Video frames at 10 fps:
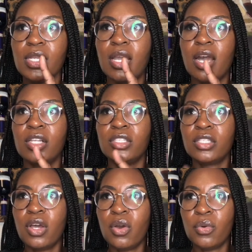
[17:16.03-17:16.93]

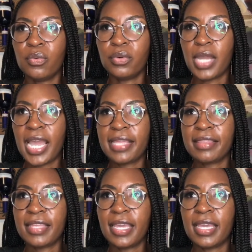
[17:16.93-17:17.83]
alone, I
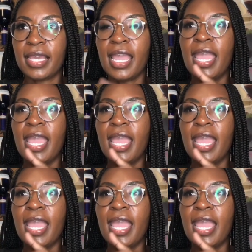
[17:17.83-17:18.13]
think,